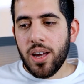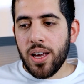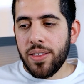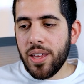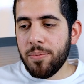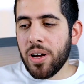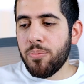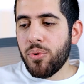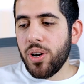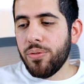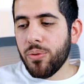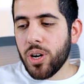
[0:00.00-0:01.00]
And then my
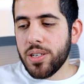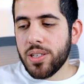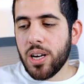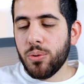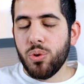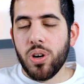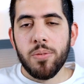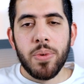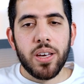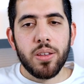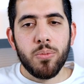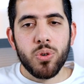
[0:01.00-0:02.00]
brief was how do I
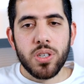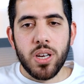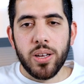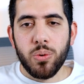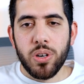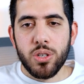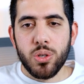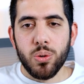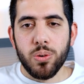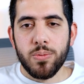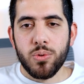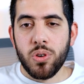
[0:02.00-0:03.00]
make the most lightweight
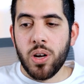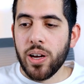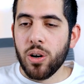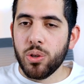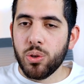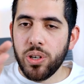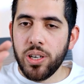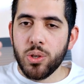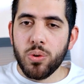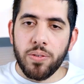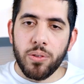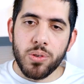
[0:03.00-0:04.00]
shoe? So now I go to
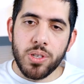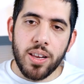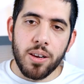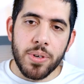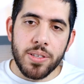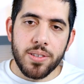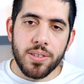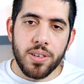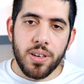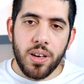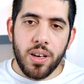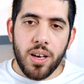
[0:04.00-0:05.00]
each one of those elements
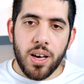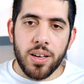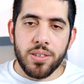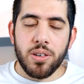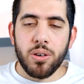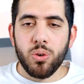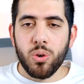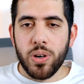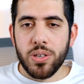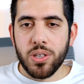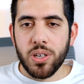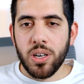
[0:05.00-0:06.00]
and I start to
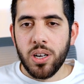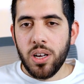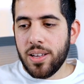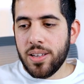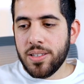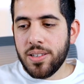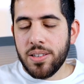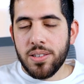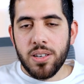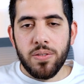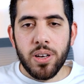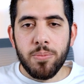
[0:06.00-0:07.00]
question is
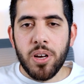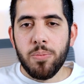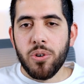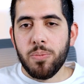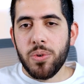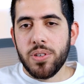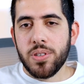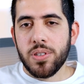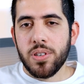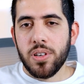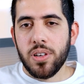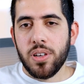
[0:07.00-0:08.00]
this serving my
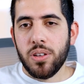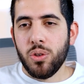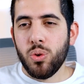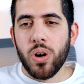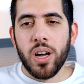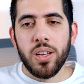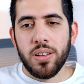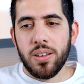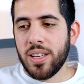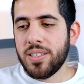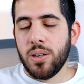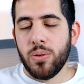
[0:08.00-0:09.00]
purpose? Do I,
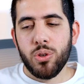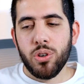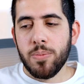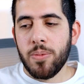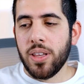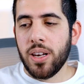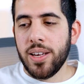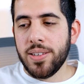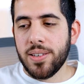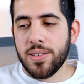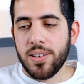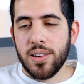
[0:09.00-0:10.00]
let's say we're talking about the
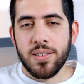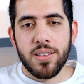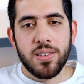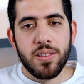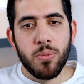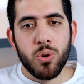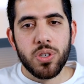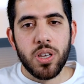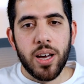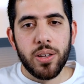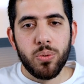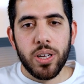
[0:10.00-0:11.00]
laces, is this the most
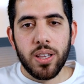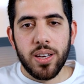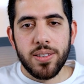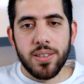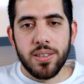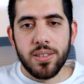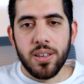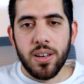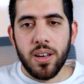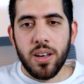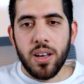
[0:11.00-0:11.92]
lightweight laces?